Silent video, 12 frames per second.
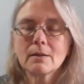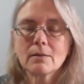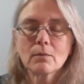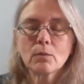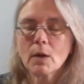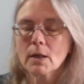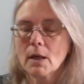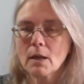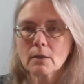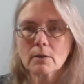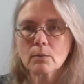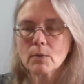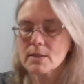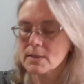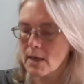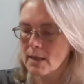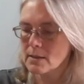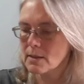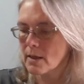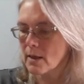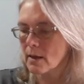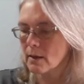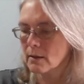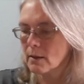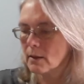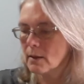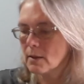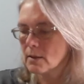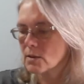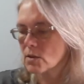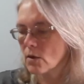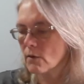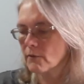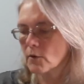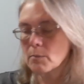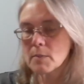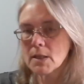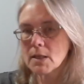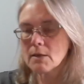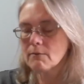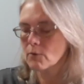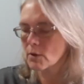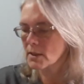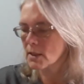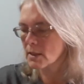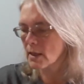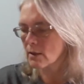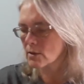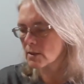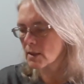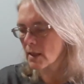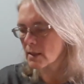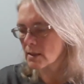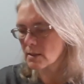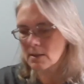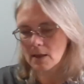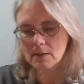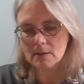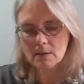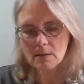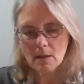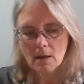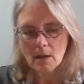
what color and what size they are. So for me, $14.90.